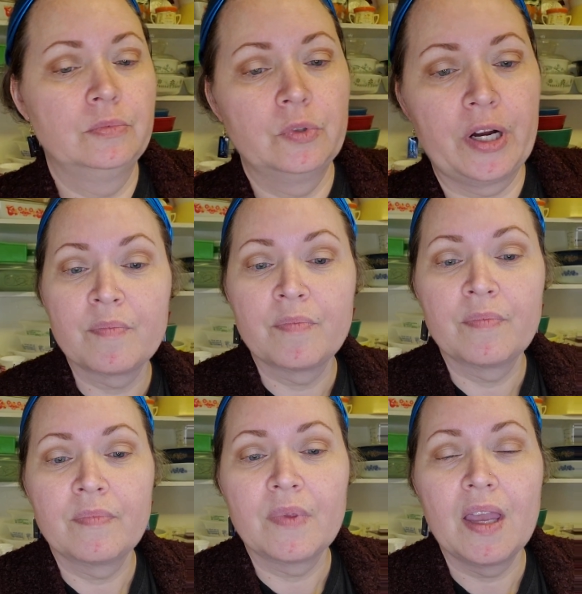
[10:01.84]
crazy.
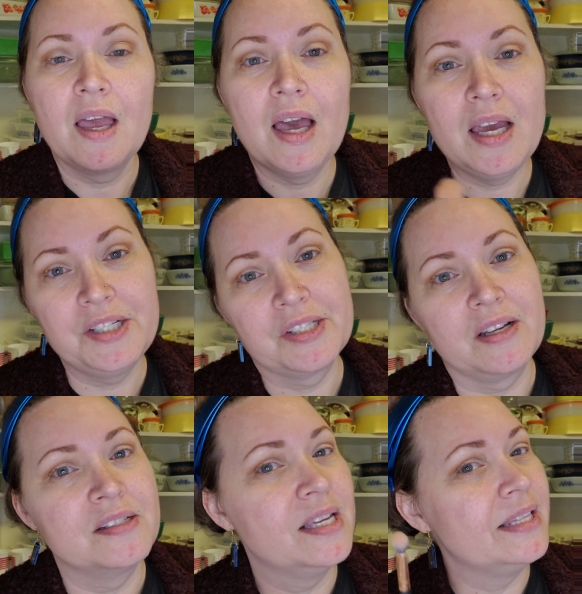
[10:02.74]
I just
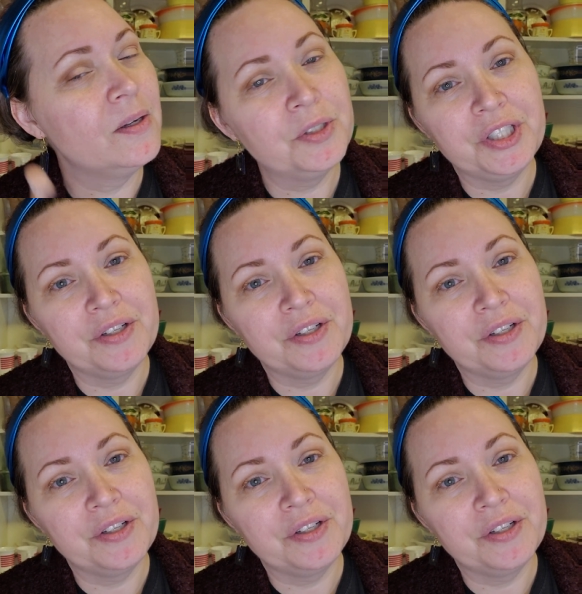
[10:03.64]
gotta say, the older